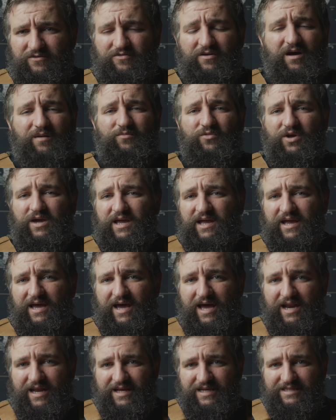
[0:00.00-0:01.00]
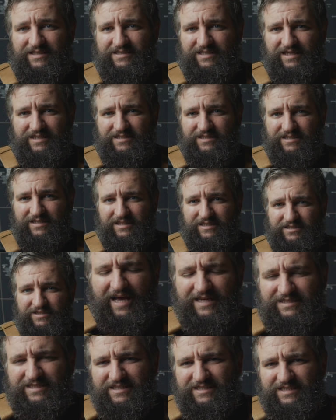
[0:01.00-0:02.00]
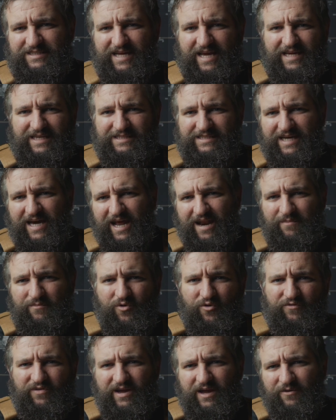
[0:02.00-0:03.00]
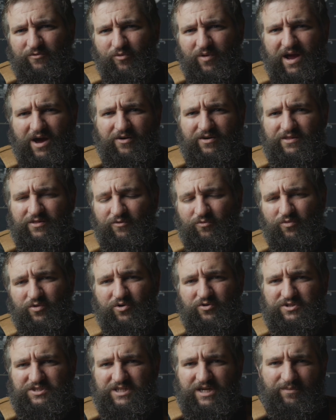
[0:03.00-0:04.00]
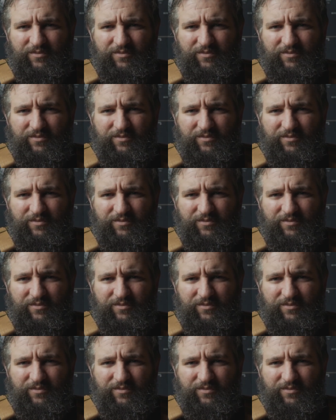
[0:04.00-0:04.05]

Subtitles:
So I'm looking at it intensely as the snake is kind of moving around in the roots.